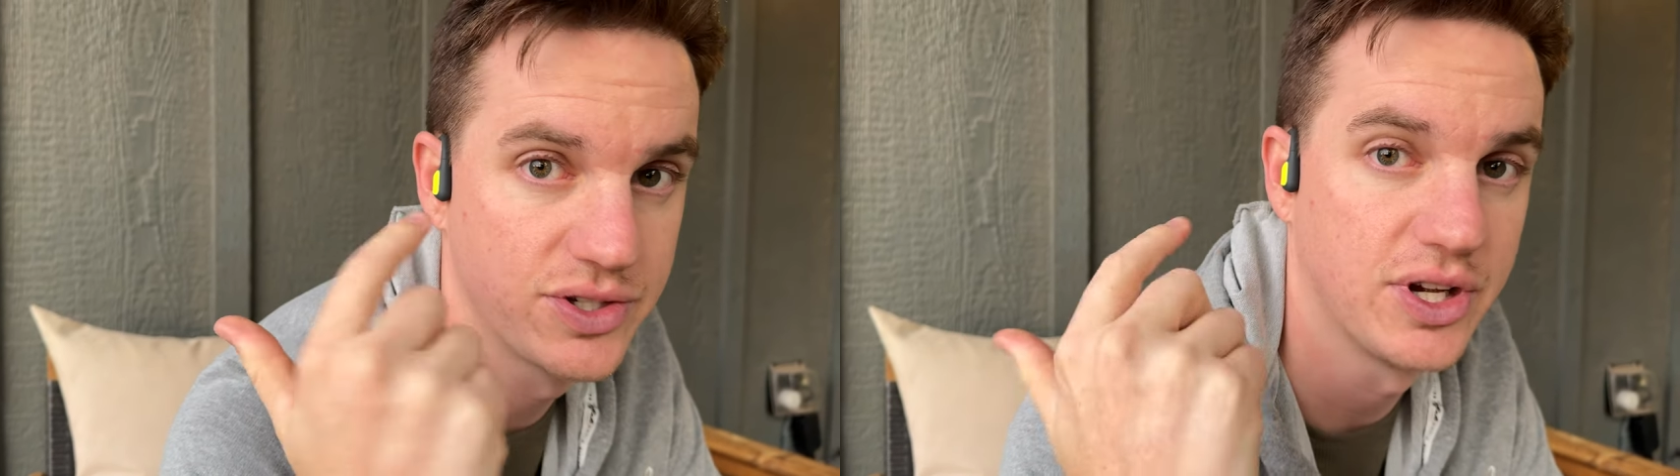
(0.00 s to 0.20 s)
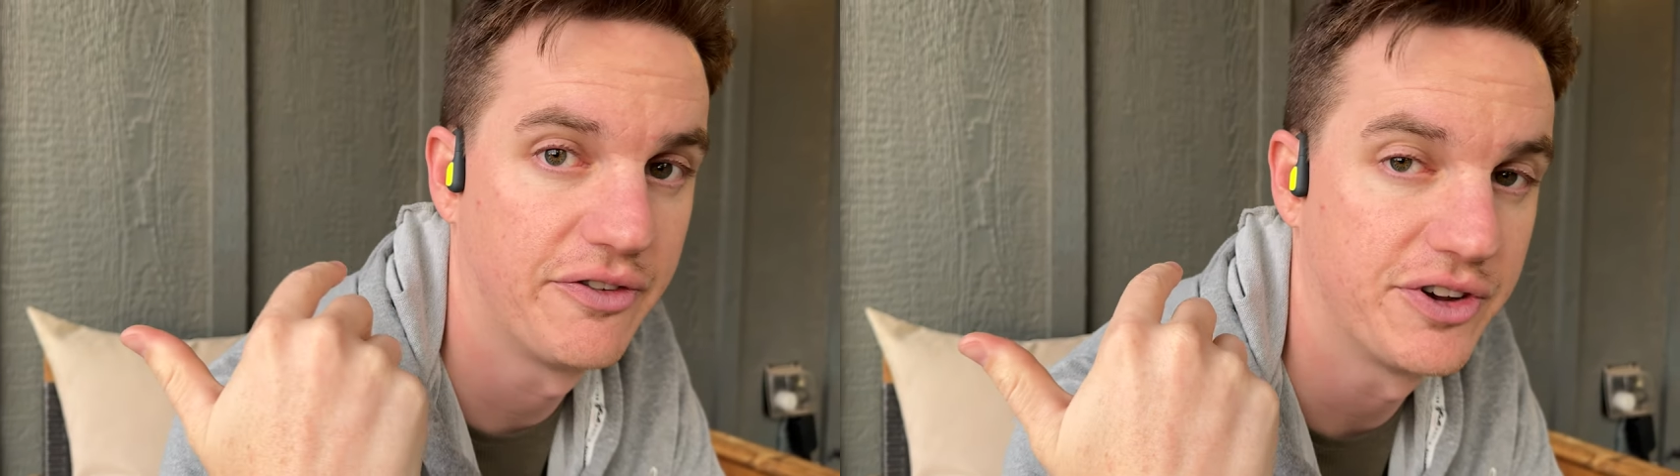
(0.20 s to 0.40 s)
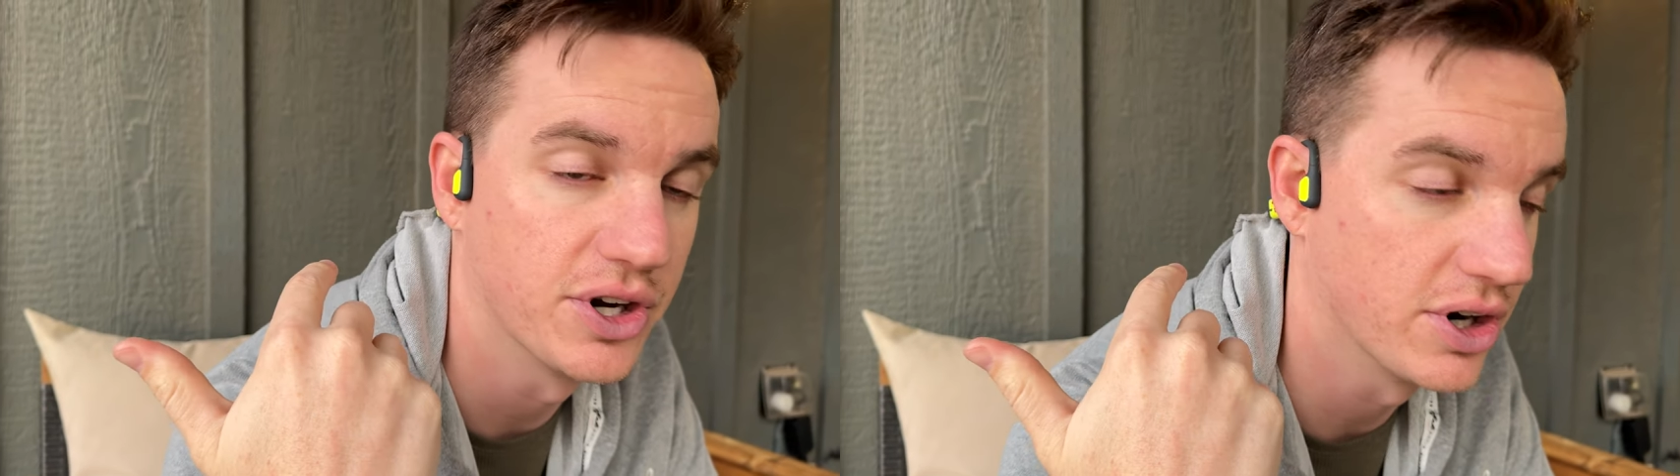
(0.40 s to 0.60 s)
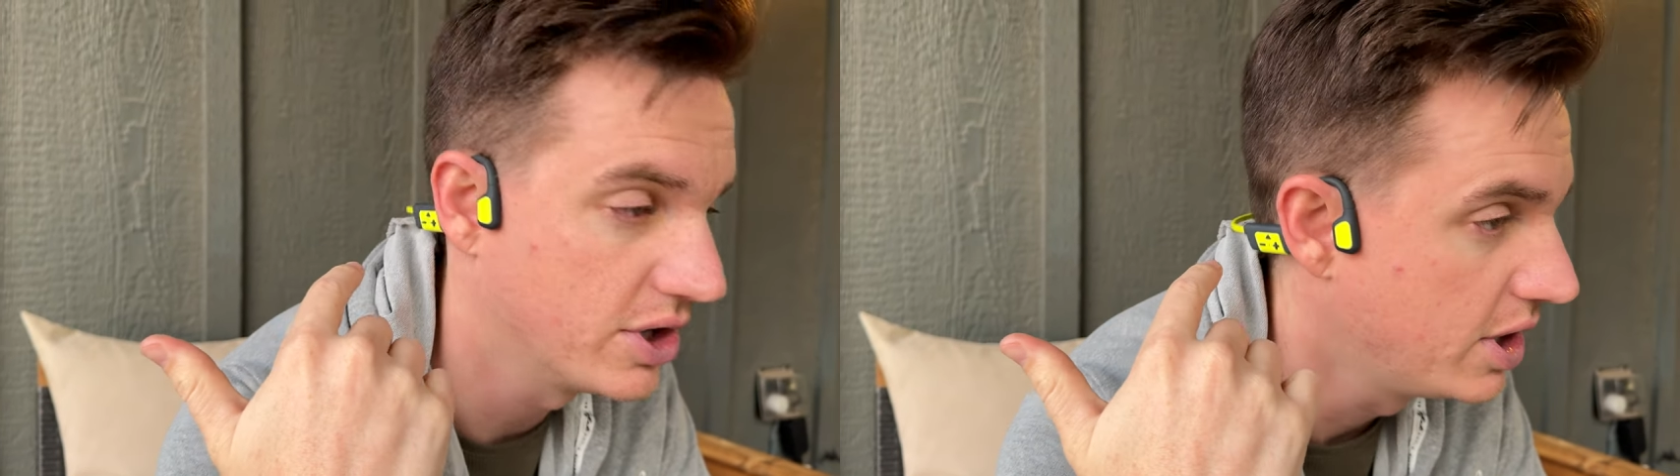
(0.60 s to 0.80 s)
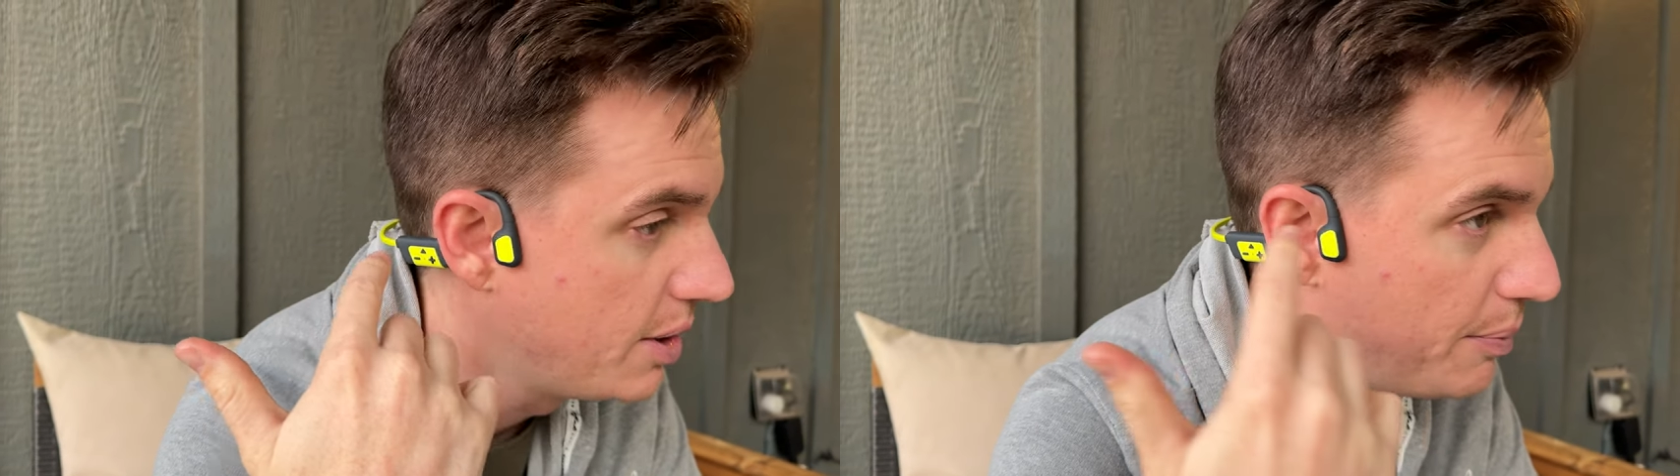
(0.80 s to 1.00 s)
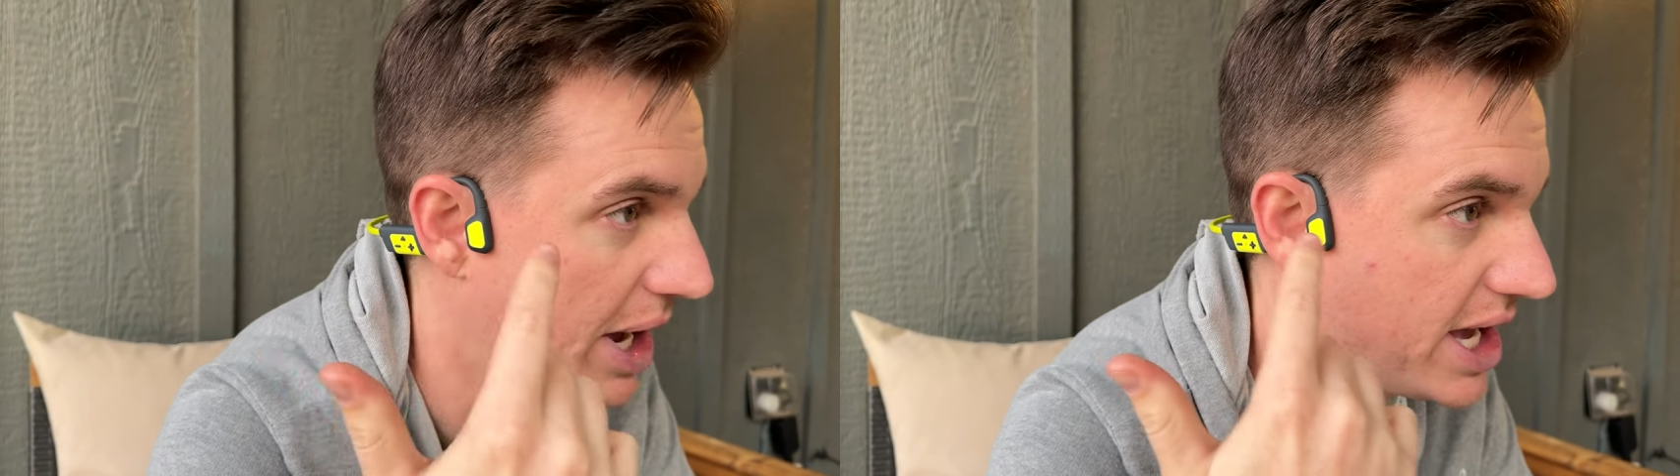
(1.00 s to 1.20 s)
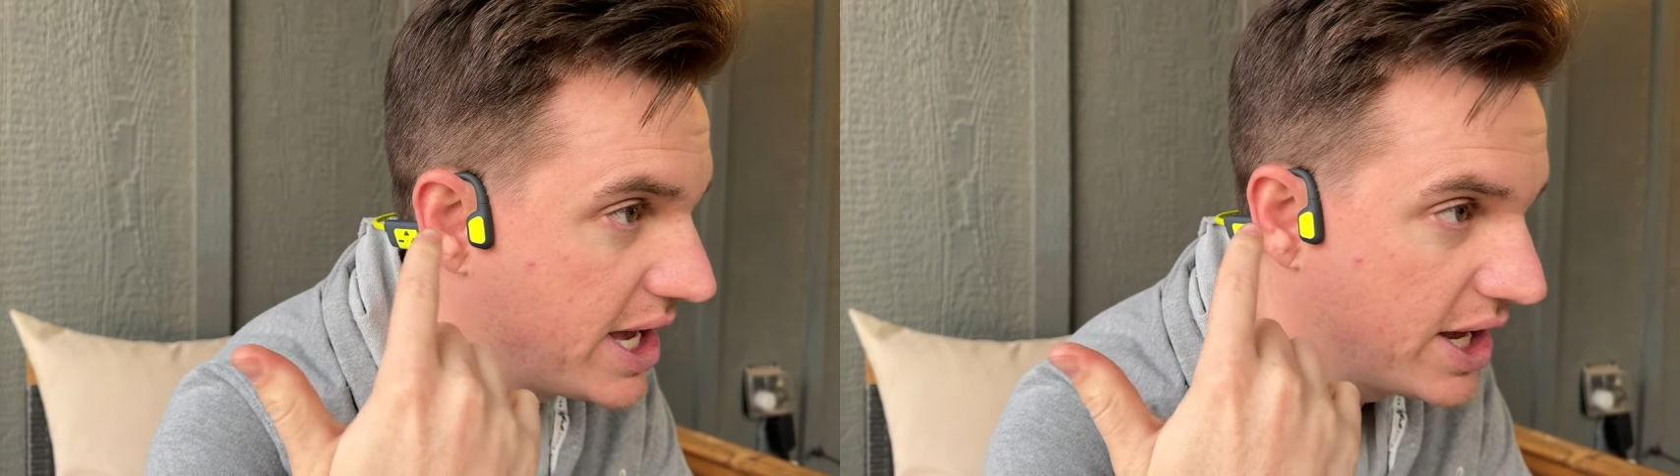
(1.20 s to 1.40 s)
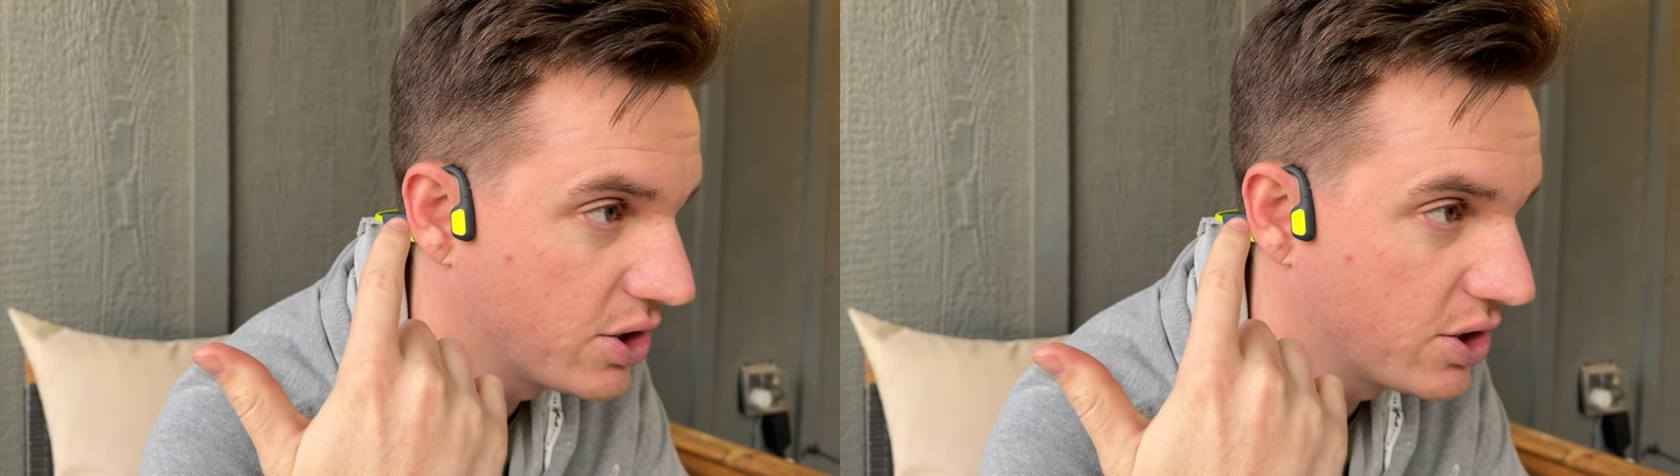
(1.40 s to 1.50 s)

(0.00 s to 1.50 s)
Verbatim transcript: So if you're biking